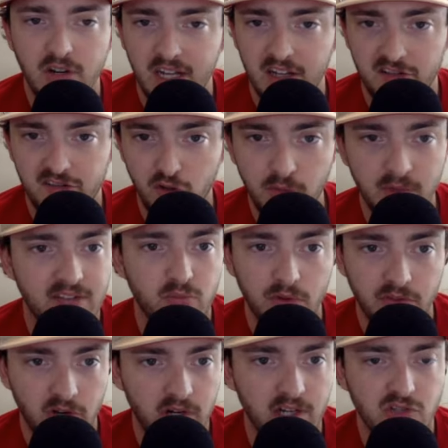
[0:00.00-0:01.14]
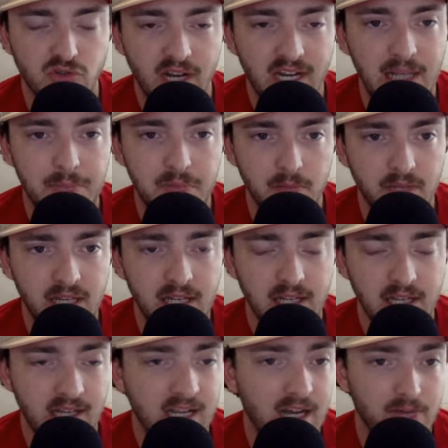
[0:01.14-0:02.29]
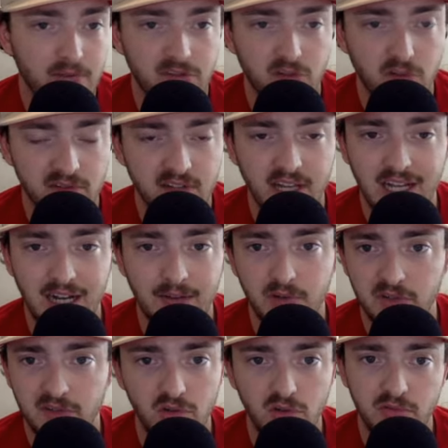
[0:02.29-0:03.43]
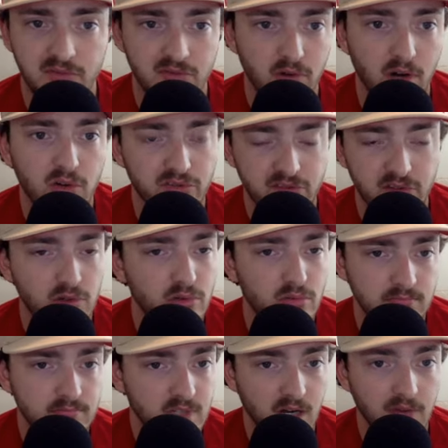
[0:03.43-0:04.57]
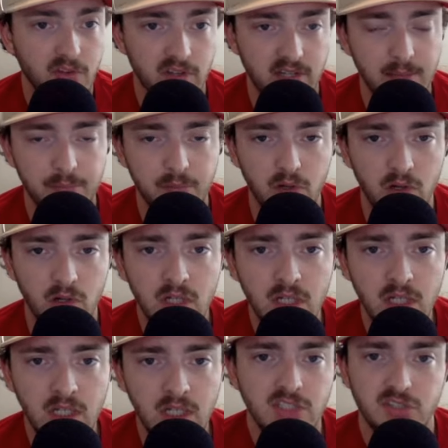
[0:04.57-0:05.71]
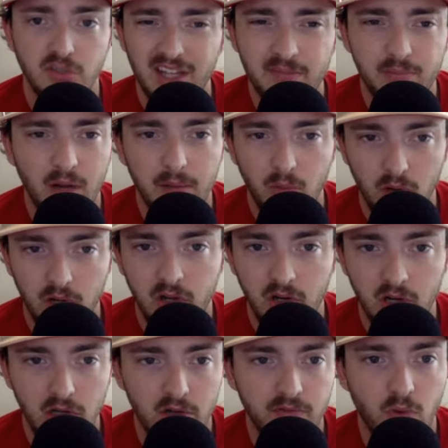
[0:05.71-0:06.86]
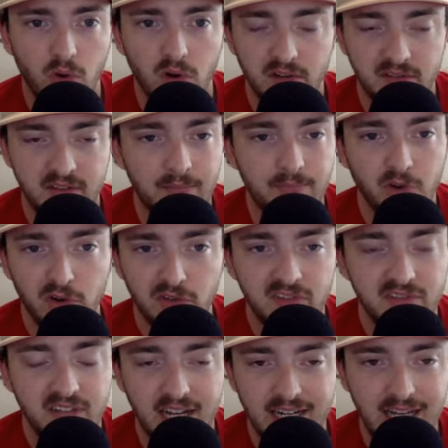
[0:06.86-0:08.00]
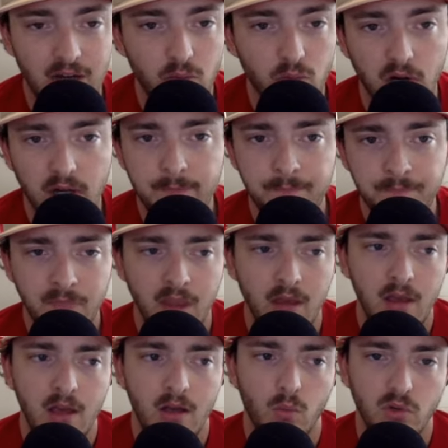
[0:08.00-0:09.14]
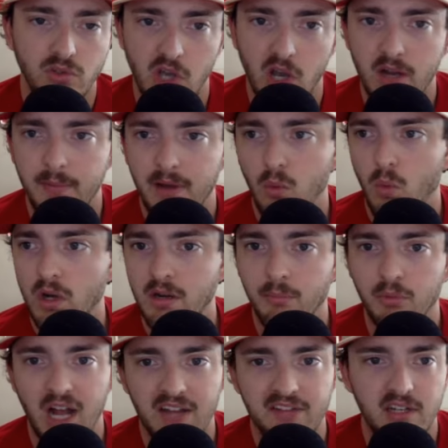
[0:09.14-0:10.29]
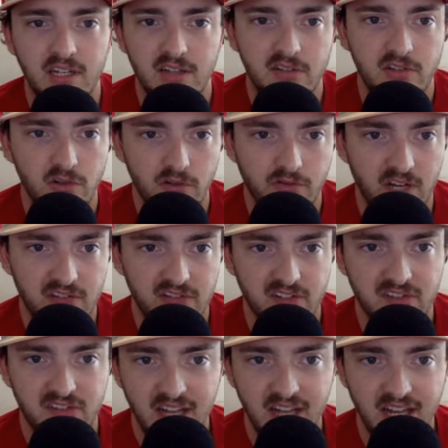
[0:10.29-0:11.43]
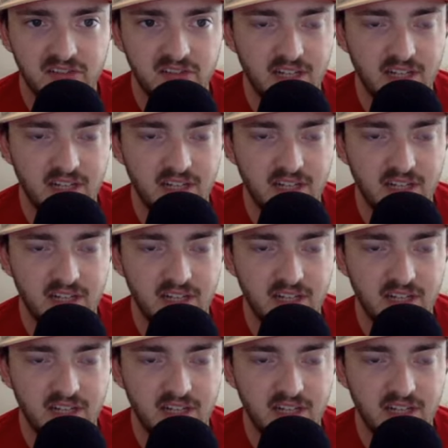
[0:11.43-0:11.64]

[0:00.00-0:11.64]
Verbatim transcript: And I assume that's what they're going to try and implement in a Conference USA conference who struggles to cover the deep ball. So that's probably what you're going to look for is that first and second down run. We'll talk about what Nebraska needs to do to find success.